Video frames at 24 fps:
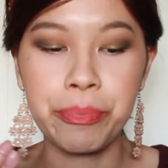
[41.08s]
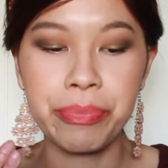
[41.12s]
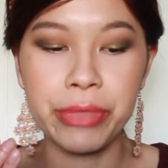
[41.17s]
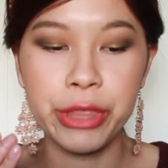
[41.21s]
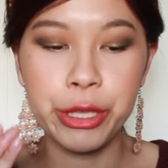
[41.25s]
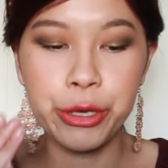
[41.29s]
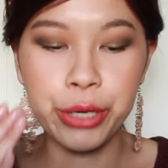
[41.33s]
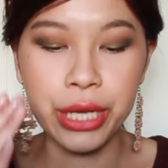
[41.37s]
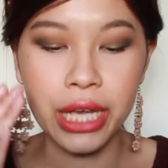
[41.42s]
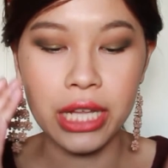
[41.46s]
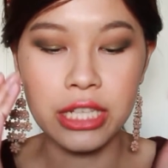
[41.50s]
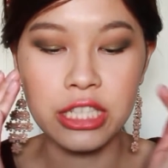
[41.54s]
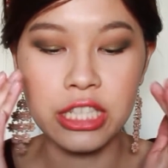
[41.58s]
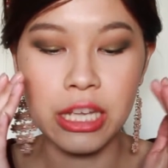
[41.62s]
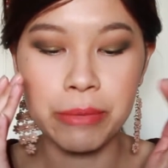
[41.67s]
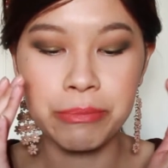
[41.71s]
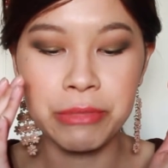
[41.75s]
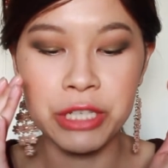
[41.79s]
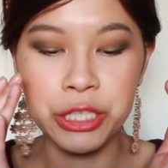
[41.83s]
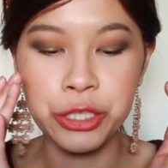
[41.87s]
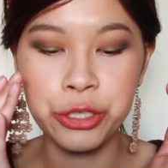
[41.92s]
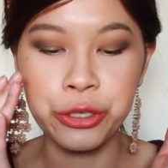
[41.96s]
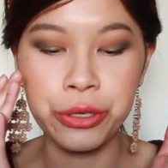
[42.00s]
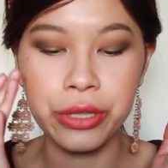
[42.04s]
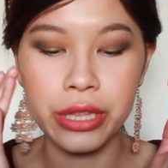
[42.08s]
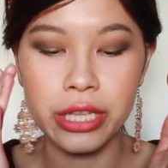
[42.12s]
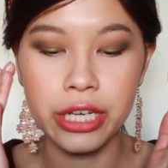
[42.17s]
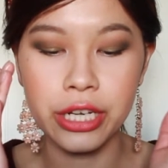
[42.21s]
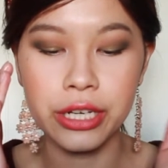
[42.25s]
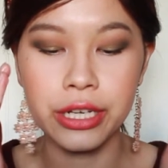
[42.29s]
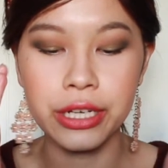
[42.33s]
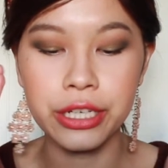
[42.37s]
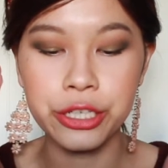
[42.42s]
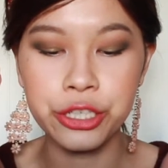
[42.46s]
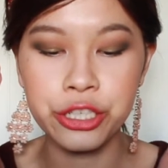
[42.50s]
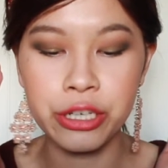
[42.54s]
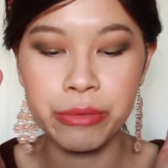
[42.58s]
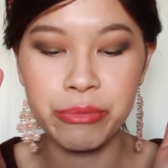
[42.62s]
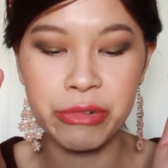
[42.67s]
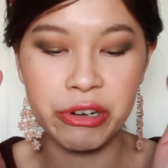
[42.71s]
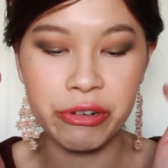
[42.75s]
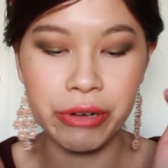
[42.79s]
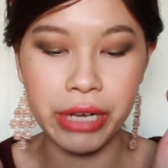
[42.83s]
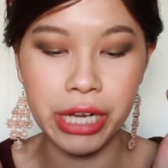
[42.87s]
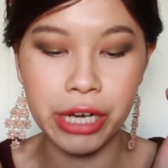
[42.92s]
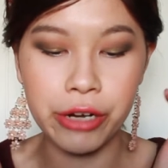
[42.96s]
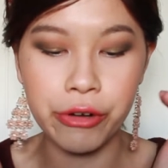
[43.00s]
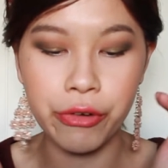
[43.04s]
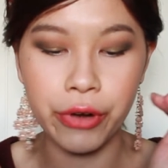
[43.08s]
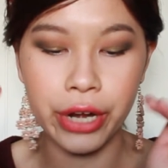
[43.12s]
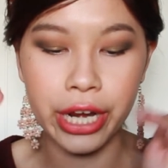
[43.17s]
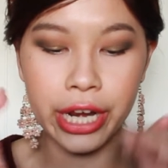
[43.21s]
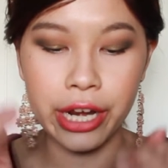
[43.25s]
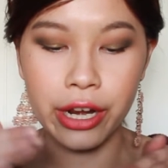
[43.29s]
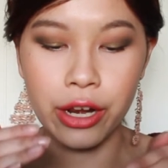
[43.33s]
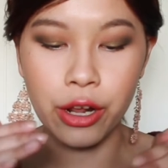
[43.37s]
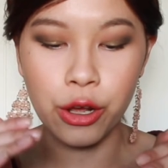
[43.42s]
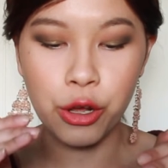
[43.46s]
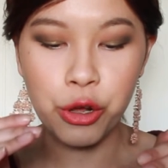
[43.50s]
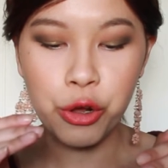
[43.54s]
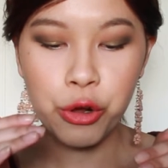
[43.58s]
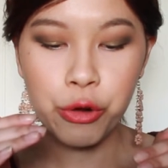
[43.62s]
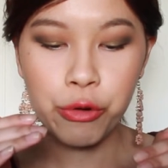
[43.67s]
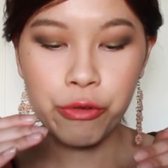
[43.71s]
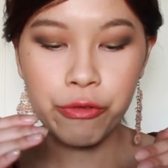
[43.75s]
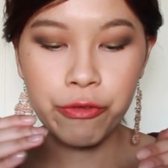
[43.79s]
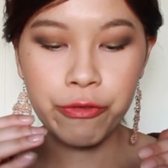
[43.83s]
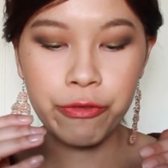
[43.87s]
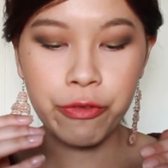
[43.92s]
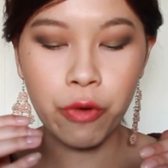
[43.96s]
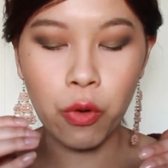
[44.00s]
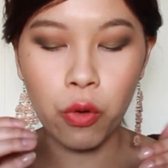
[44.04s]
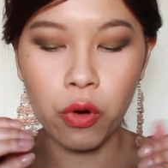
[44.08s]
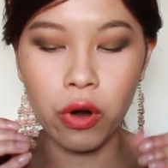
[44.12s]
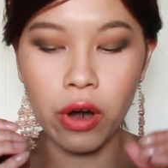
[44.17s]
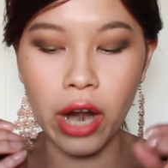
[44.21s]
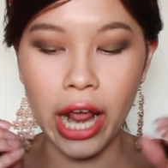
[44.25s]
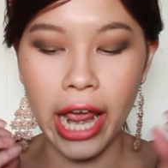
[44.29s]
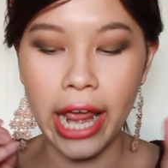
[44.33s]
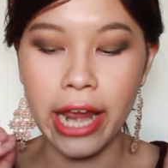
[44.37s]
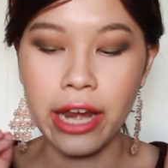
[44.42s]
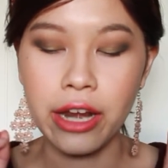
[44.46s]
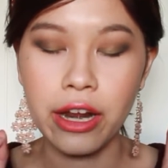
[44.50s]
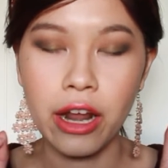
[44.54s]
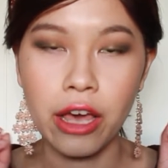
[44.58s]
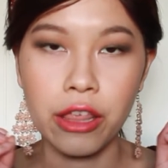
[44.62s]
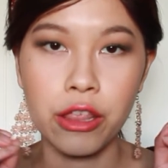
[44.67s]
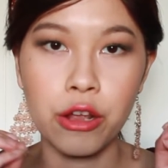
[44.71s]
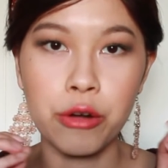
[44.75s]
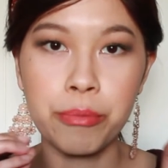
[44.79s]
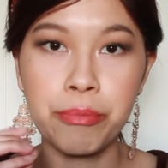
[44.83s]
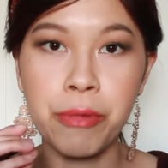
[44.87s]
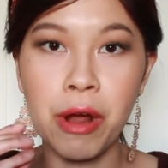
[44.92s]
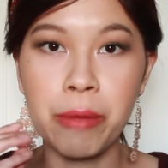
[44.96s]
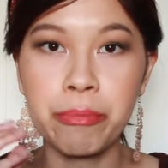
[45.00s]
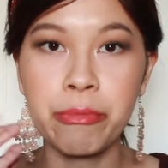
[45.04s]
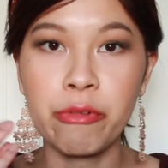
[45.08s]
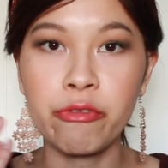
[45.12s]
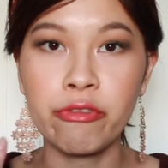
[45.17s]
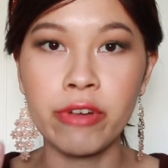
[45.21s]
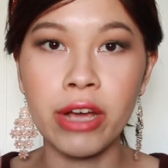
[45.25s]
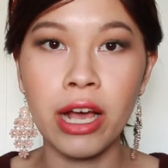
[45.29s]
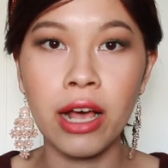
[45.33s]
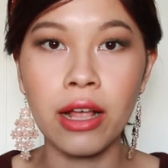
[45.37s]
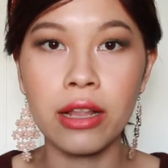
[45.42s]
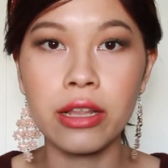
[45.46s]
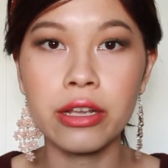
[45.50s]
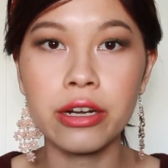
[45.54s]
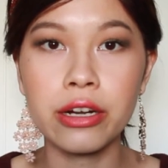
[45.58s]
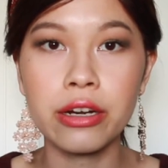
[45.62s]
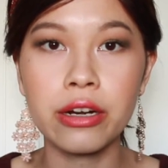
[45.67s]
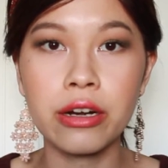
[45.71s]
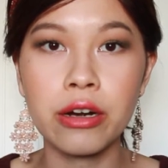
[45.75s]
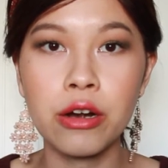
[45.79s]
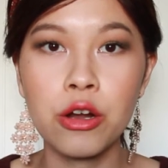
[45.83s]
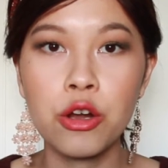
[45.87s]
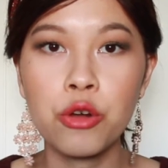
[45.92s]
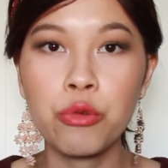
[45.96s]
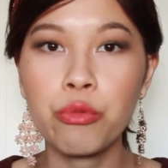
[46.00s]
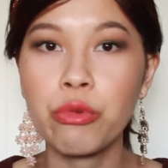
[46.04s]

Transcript: You can substitute the shimmery green for another pop of colour,